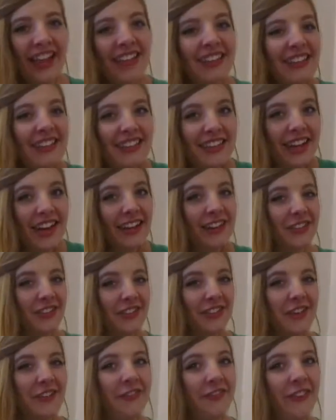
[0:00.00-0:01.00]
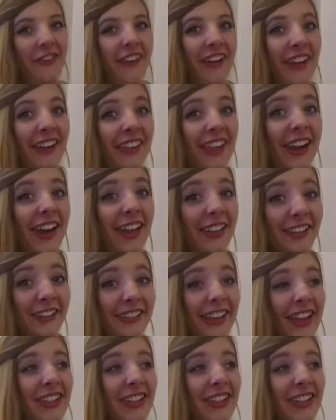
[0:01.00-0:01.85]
classes that I do stuff for, and then other